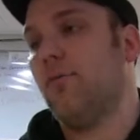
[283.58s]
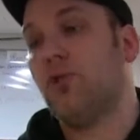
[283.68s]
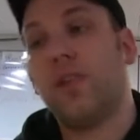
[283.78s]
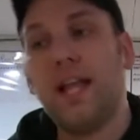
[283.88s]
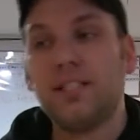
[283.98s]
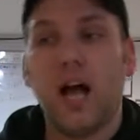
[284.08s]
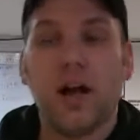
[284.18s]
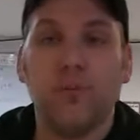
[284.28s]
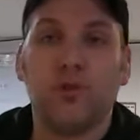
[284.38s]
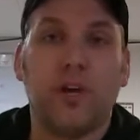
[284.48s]
So that's
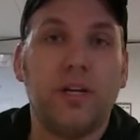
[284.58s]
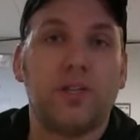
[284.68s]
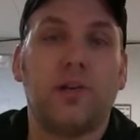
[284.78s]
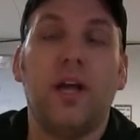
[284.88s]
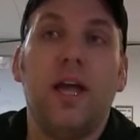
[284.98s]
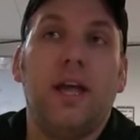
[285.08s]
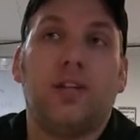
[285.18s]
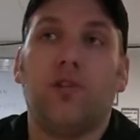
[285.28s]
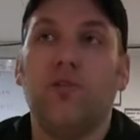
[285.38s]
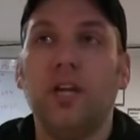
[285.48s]
Occam's Razor.
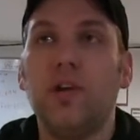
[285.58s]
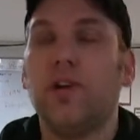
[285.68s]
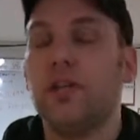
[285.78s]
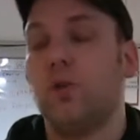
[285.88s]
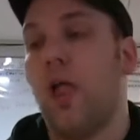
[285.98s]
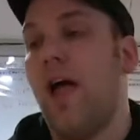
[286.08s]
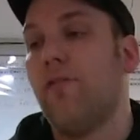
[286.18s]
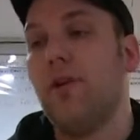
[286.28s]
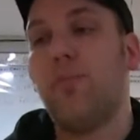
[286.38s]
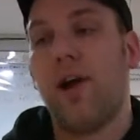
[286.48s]
It's a really great tool.
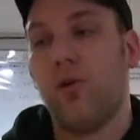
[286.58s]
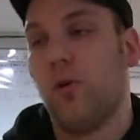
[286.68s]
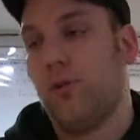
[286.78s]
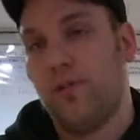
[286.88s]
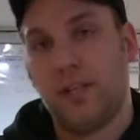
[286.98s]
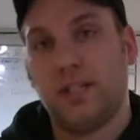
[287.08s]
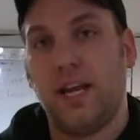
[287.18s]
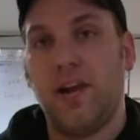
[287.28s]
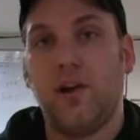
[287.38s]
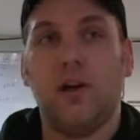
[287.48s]
Every paranormal
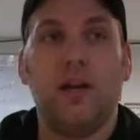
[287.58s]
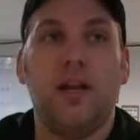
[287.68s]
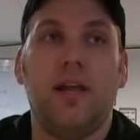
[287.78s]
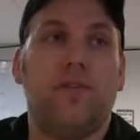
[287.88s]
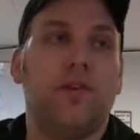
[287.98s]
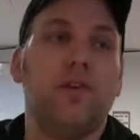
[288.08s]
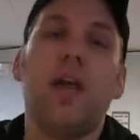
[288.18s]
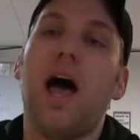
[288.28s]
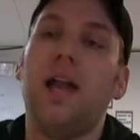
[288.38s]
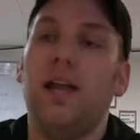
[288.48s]
investigator, if you're
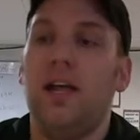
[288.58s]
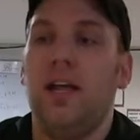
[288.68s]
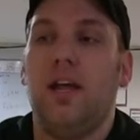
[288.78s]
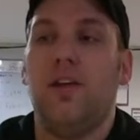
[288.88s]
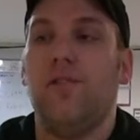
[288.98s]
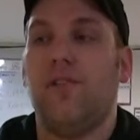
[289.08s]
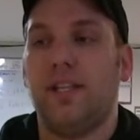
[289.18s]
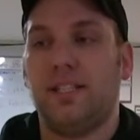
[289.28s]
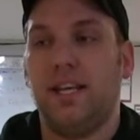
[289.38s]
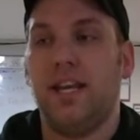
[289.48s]
not
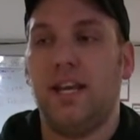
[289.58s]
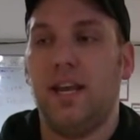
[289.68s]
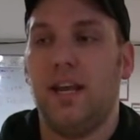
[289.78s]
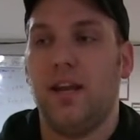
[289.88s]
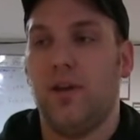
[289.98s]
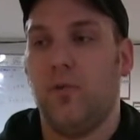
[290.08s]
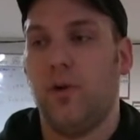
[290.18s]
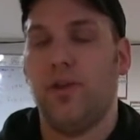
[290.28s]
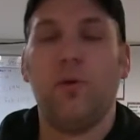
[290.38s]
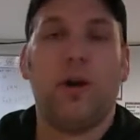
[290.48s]
investing in
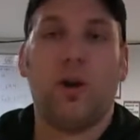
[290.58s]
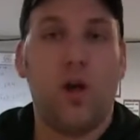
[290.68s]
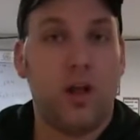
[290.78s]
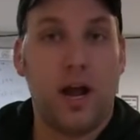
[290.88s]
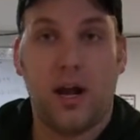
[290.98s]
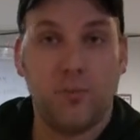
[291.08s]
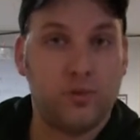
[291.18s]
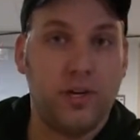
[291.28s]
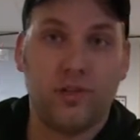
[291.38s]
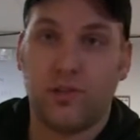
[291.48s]
whether you want to call it
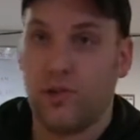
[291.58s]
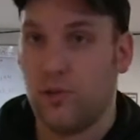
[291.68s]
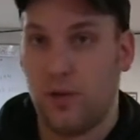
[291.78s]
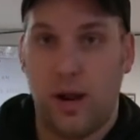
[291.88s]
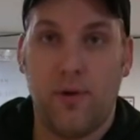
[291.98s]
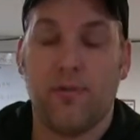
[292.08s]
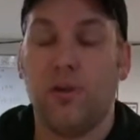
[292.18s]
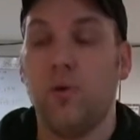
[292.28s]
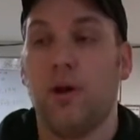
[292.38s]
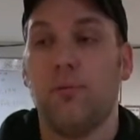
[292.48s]
Occam's Razor or however
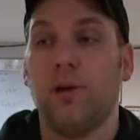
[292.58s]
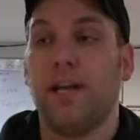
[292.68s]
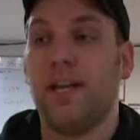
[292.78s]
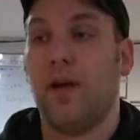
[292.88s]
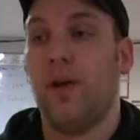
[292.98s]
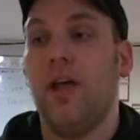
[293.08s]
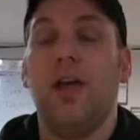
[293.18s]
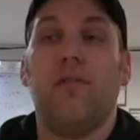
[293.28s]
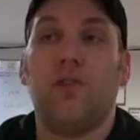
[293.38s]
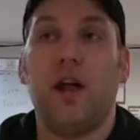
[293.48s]
you want to break it down,
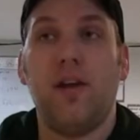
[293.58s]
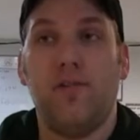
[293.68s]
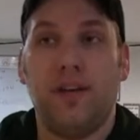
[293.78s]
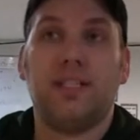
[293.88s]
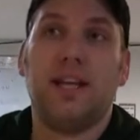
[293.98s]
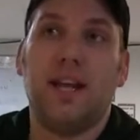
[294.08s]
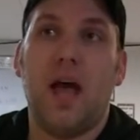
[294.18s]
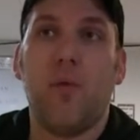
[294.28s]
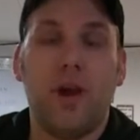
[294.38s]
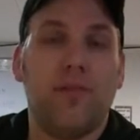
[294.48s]
if you're not investing in
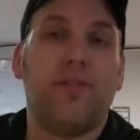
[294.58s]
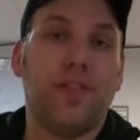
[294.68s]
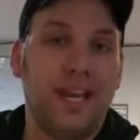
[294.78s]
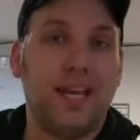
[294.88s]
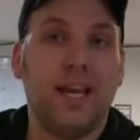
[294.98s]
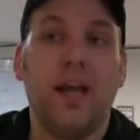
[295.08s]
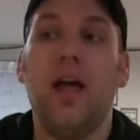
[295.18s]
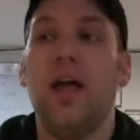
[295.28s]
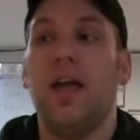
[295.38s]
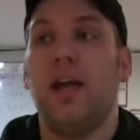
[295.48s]
that way of thinking,
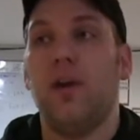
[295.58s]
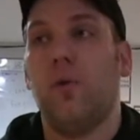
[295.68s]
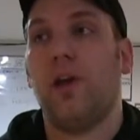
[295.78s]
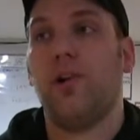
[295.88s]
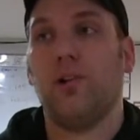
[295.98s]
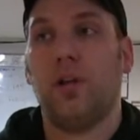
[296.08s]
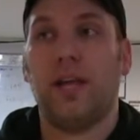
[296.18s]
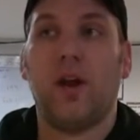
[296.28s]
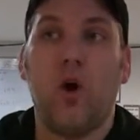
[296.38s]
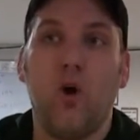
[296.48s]
in the way you're
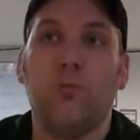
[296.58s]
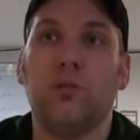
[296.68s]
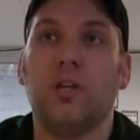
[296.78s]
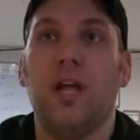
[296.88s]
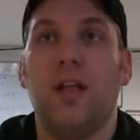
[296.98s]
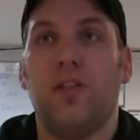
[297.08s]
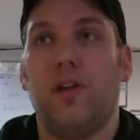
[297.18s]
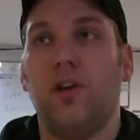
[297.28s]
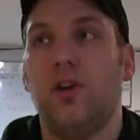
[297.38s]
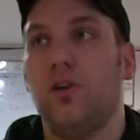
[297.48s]
looking at homes,
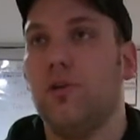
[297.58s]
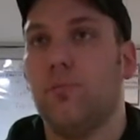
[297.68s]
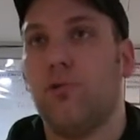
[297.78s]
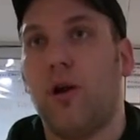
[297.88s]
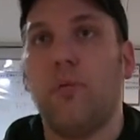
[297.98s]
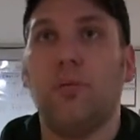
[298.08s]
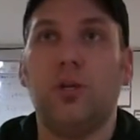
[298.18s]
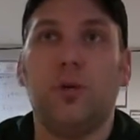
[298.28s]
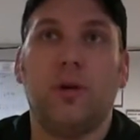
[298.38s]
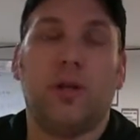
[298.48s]
then you're
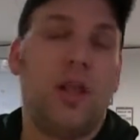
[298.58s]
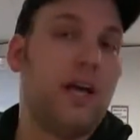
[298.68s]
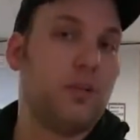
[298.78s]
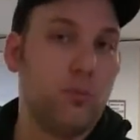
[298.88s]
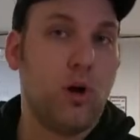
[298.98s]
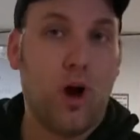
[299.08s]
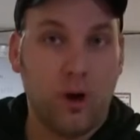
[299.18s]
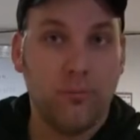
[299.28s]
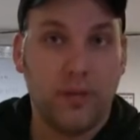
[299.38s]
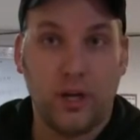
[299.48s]
probably doing clients more
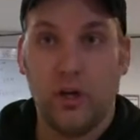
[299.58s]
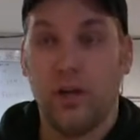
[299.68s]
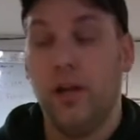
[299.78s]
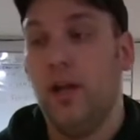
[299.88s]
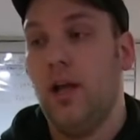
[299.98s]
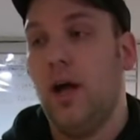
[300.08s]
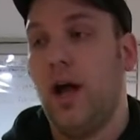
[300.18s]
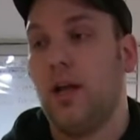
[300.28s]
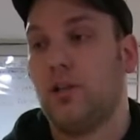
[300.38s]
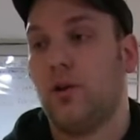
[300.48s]
harm than good.
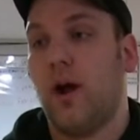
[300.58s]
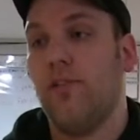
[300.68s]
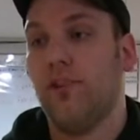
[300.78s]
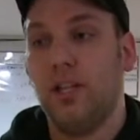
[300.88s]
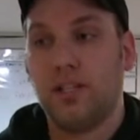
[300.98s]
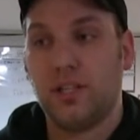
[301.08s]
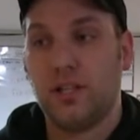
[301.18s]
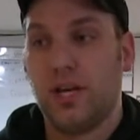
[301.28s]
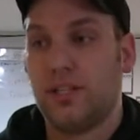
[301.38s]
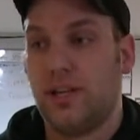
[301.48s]
So I really
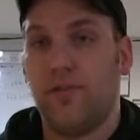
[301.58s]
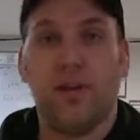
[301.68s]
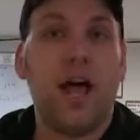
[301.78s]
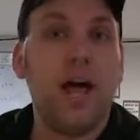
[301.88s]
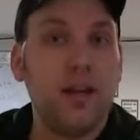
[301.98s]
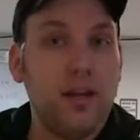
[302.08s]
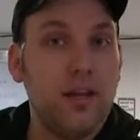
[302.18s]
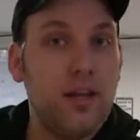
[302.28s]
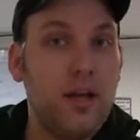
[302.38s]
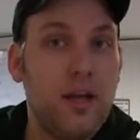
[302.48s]
suggest that if you're not,
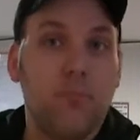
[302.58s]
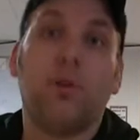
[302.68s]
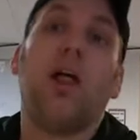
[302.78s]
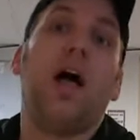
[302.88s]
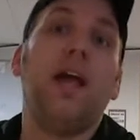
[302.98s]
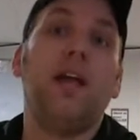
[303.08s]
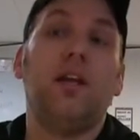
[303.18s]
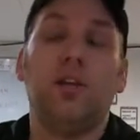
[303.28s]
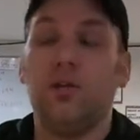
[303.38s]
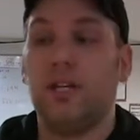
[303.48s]
imply
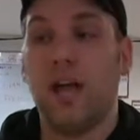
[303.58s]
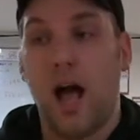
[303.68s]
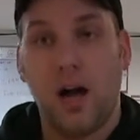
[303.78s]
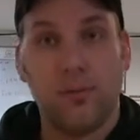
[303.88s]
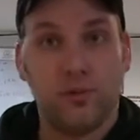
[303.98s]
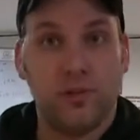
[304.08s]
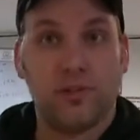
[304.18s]
using the Occam's